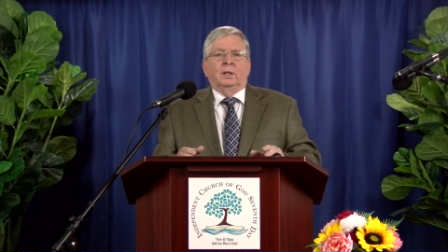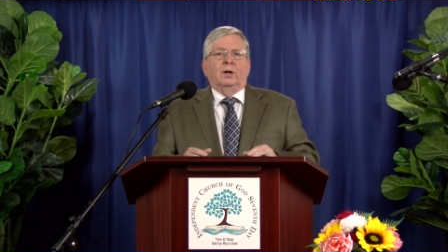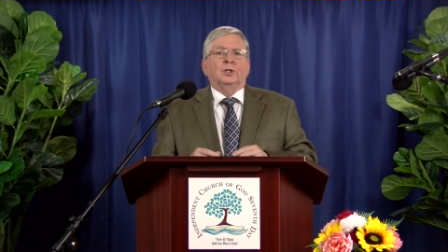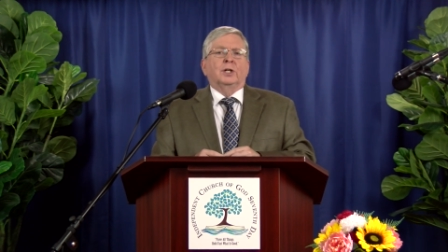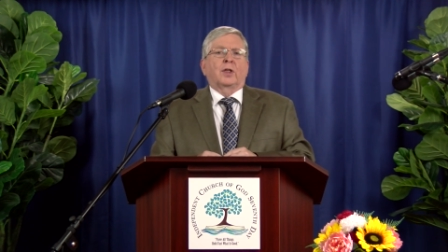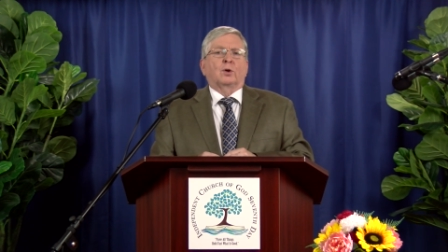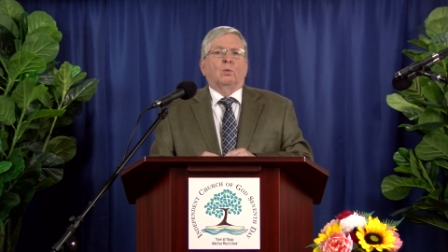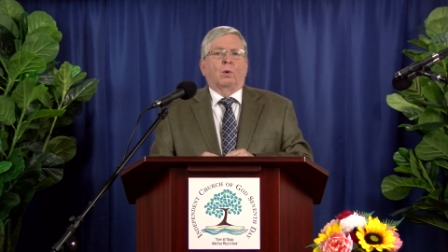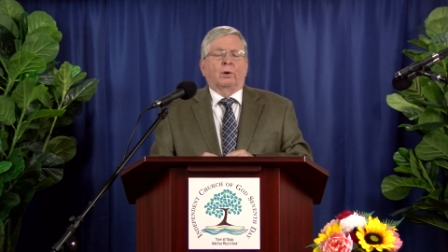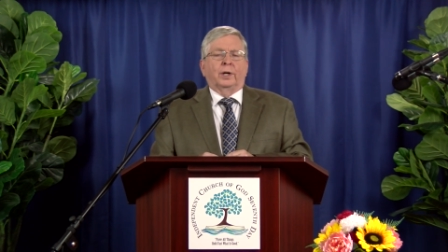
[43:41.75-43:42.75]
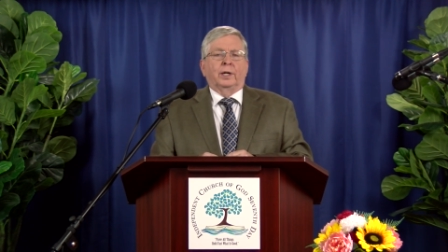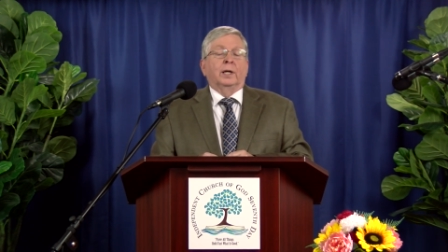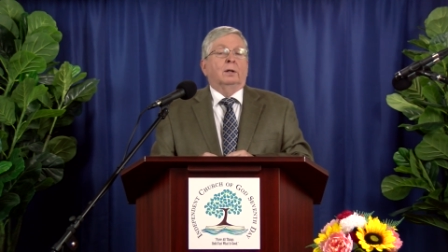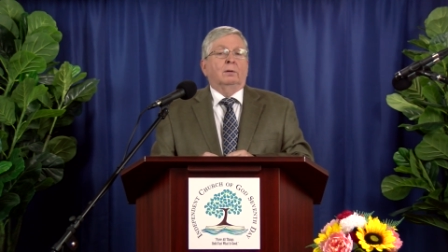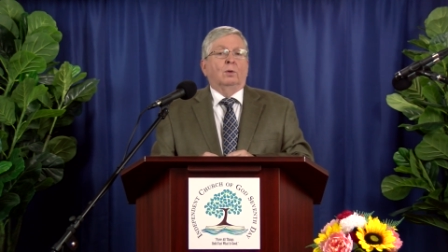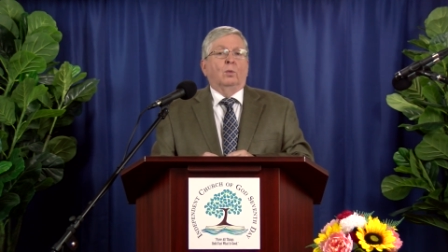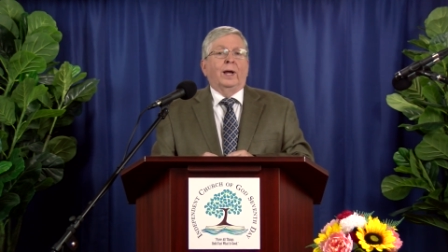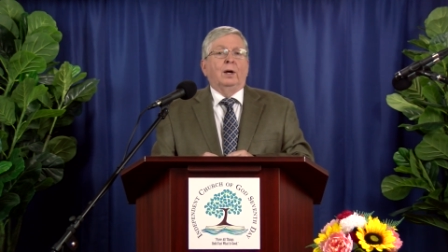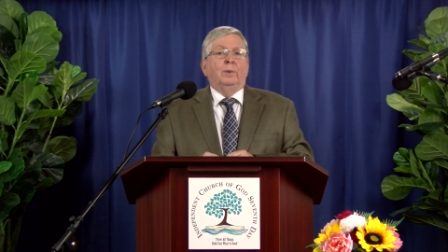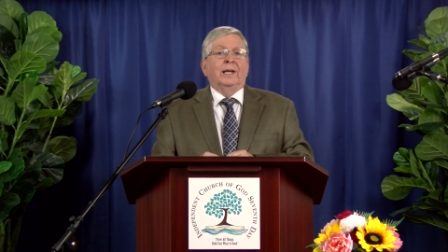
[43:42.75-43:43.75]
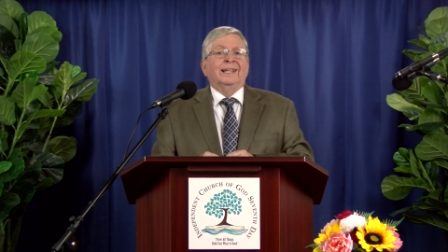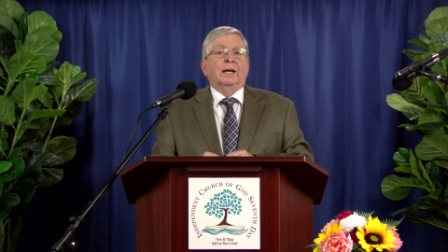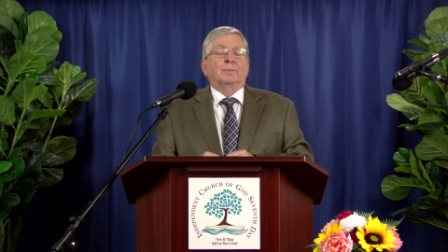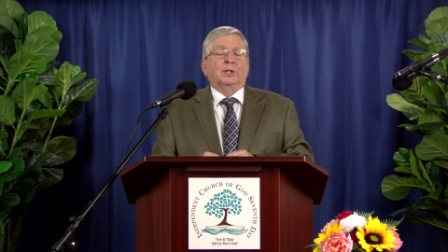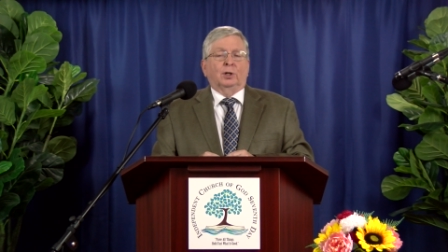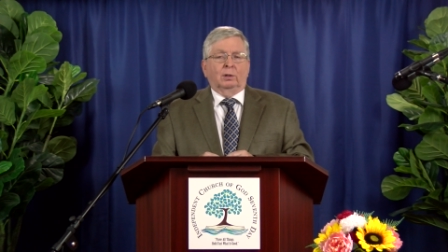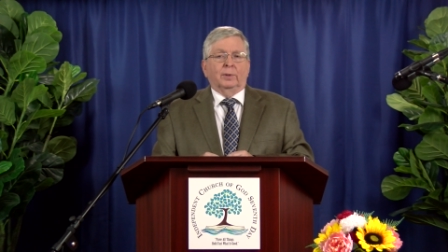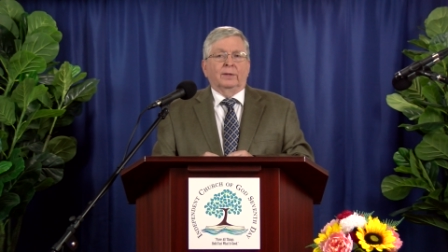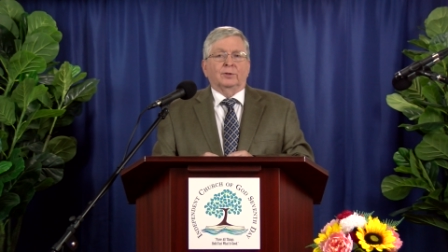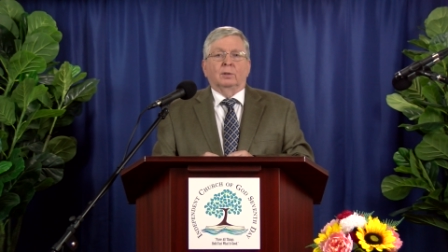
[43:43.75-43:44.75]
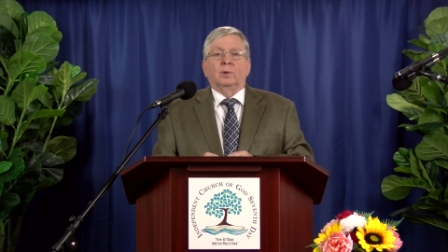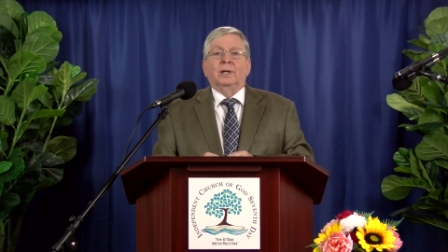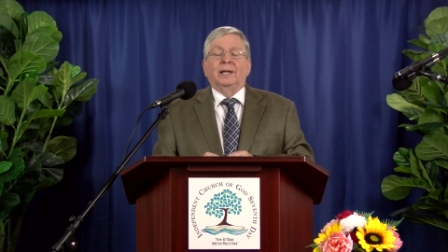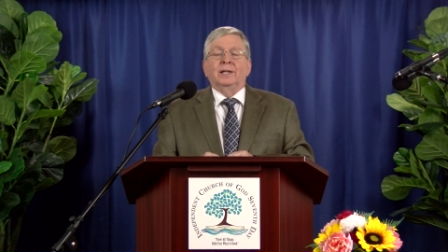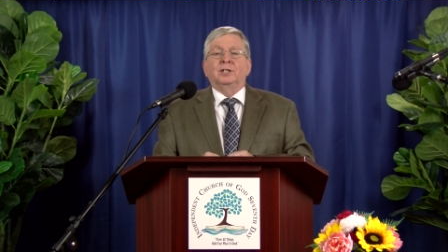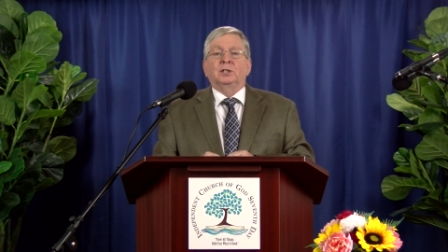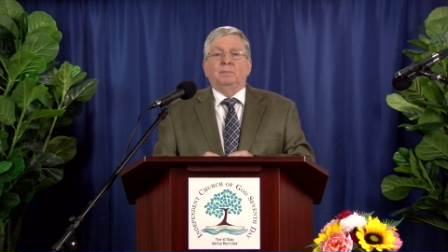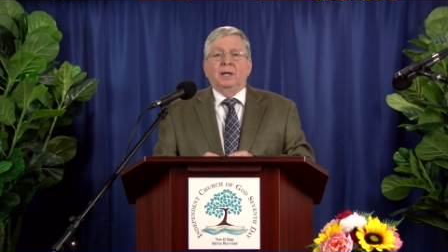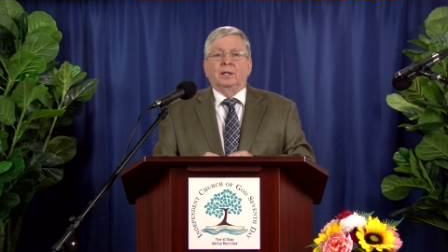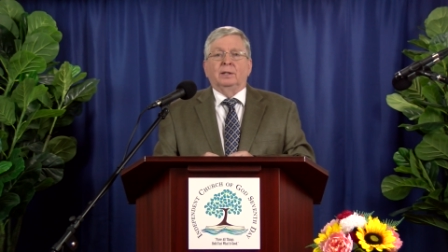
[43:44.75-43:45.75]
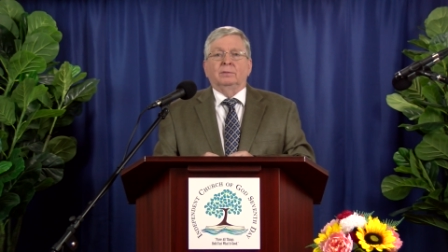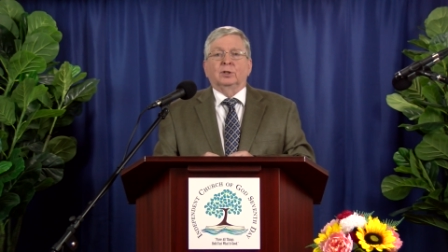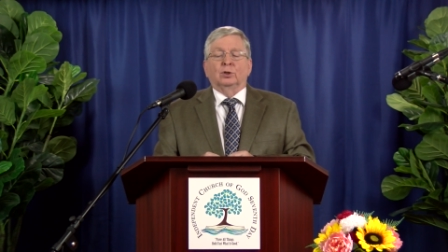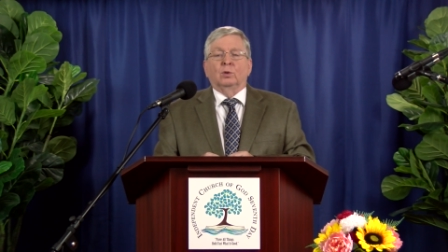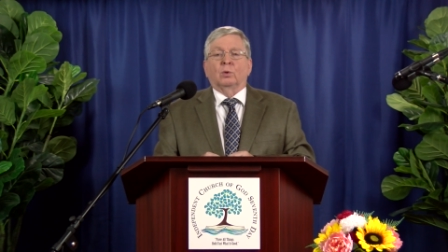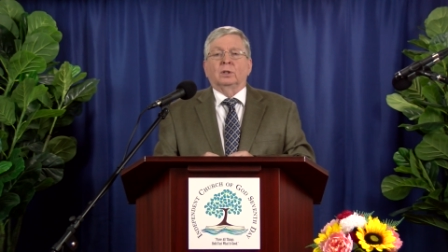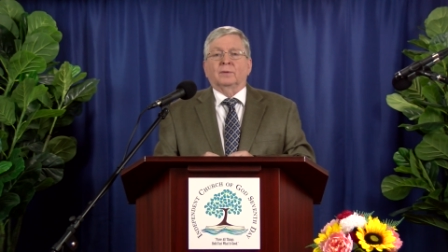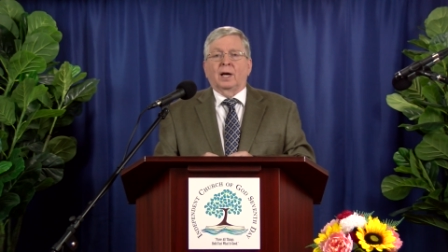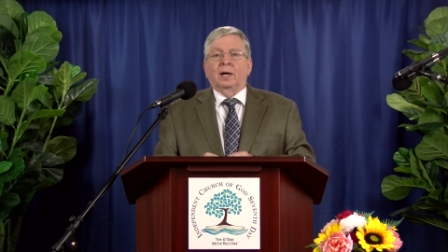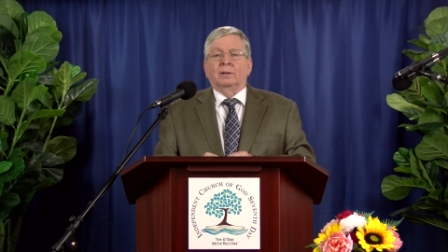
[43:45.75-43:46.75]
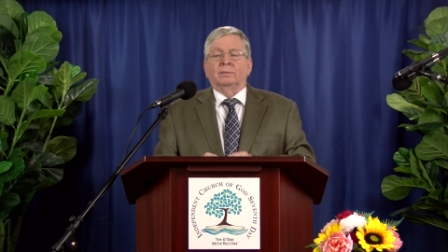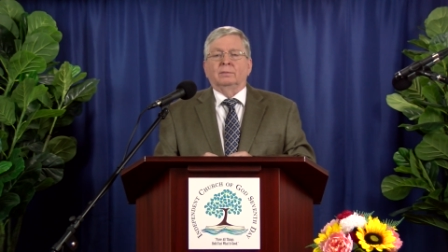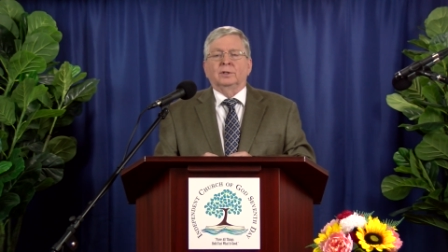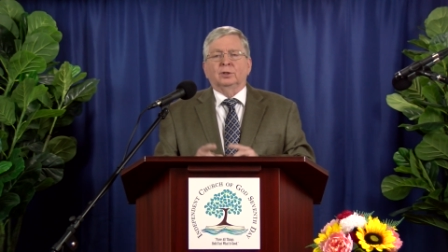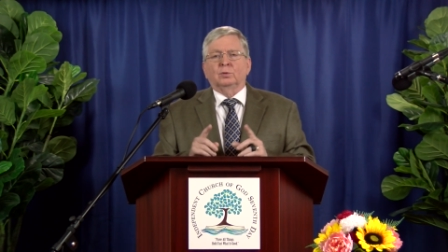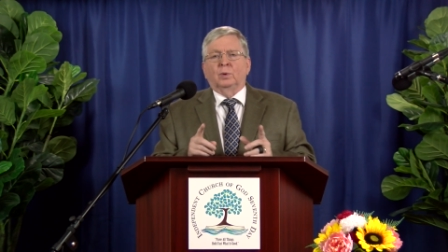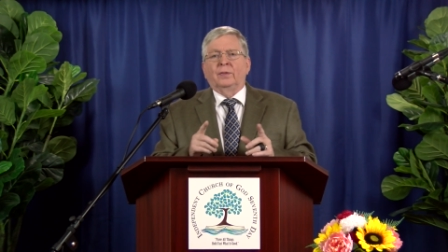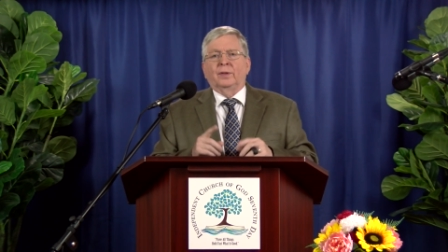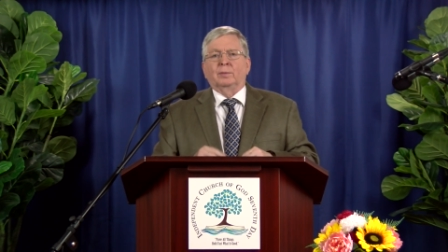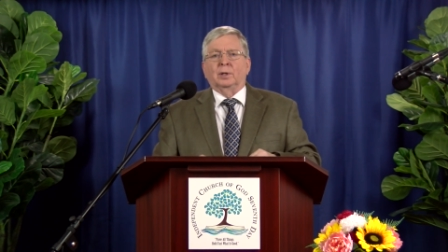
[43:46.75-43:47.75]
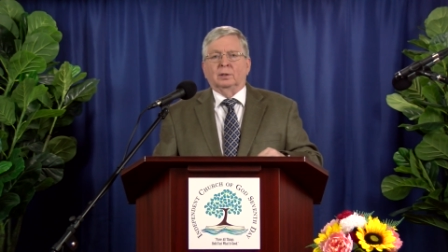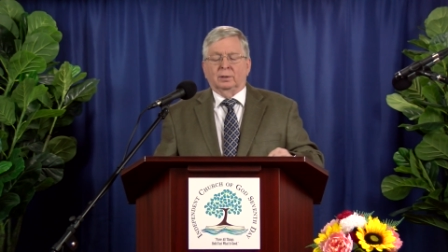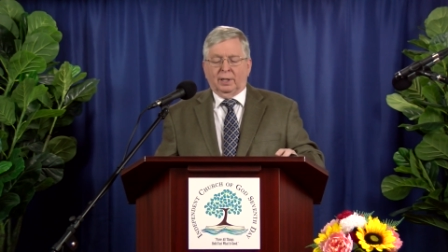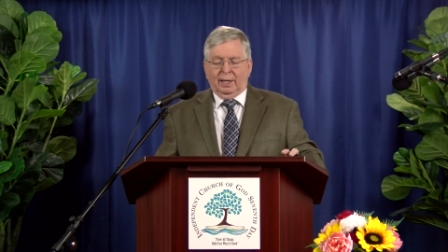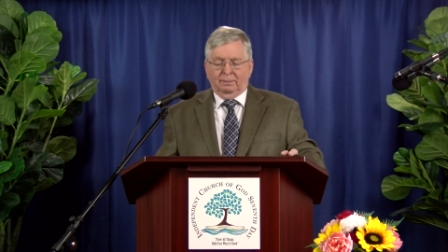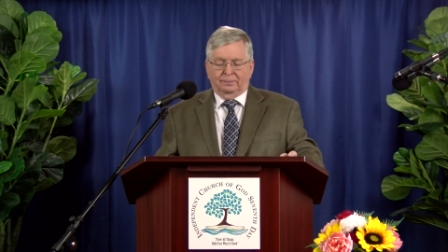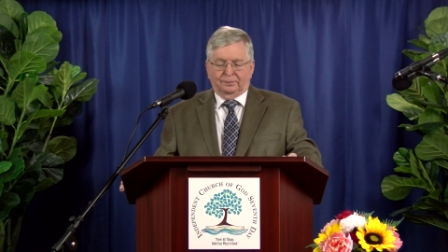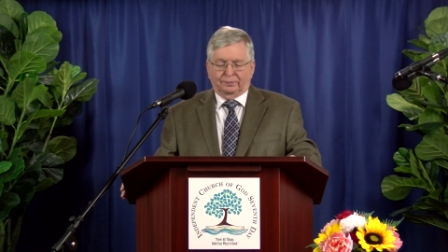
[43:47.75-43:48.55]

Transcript: Here's another warning and a way we can help determine if someone is speaking the true word of God. This is one thing we can look at.